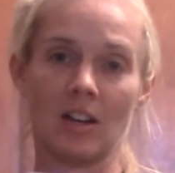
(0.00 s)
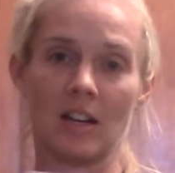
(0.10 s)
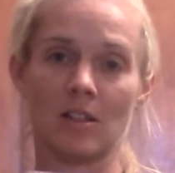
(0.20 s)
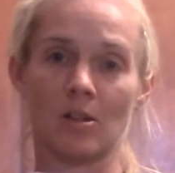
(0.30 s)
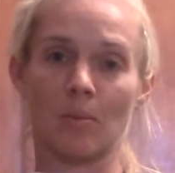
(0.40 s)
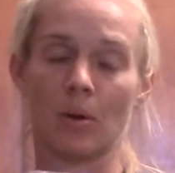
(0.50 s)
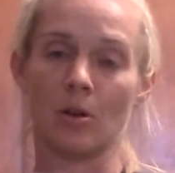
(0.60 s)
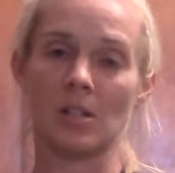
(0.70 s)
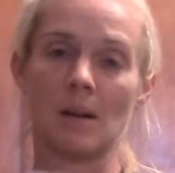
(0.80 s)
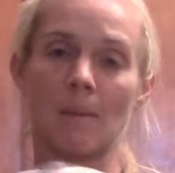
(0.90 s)
You need some
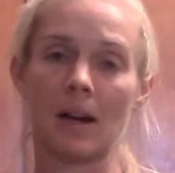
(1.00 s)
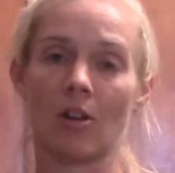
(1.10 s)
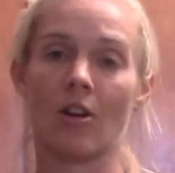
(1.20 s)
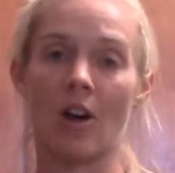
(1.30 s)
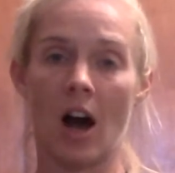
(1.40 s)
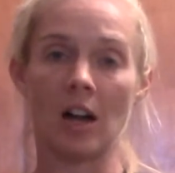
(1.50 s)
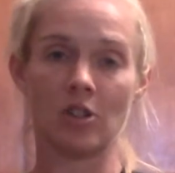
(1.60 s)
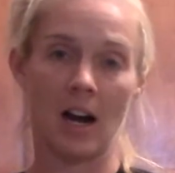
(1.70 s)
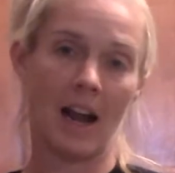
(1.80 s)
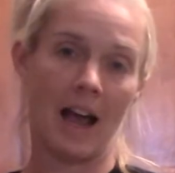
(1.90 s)
protein, but you're not
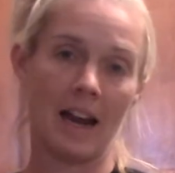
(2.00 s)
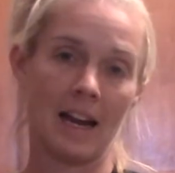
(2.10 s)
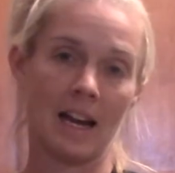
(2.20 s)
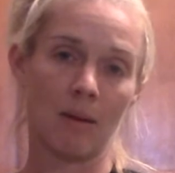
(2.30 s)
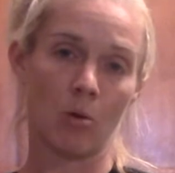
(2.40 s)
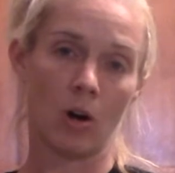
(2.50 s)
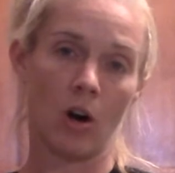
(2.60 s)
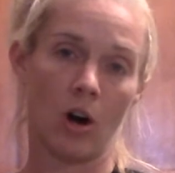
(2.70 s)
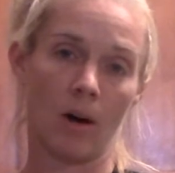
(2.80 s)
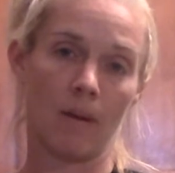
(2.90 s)
trying to add any more
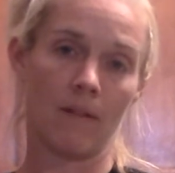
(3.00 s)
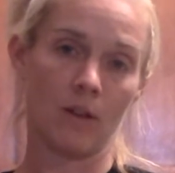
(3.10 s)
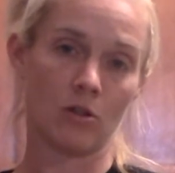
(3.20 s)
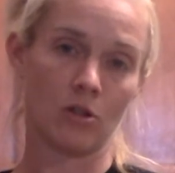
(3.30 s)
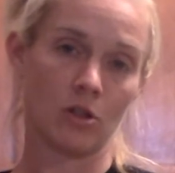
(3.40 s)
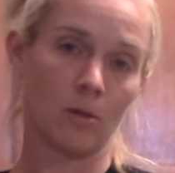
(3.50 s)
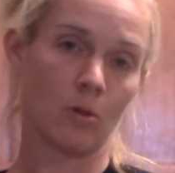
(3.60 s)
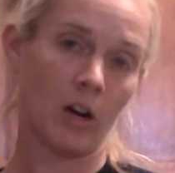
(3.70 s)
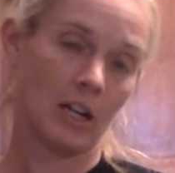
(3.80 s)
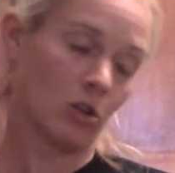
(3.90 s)
carb in. Those are
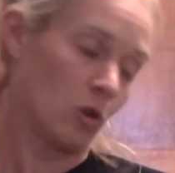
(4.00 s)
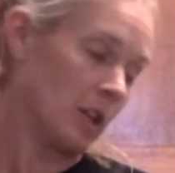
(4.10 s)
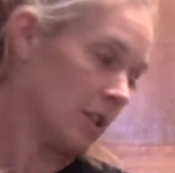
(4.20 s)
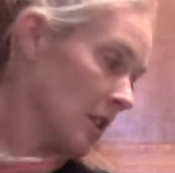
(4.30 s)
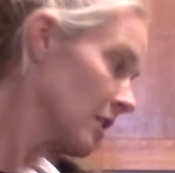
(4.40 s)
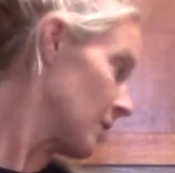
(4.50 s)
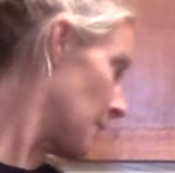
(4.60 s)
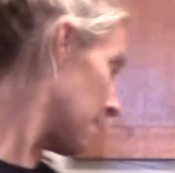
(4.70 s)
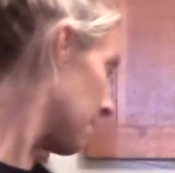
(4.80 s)
some great choices.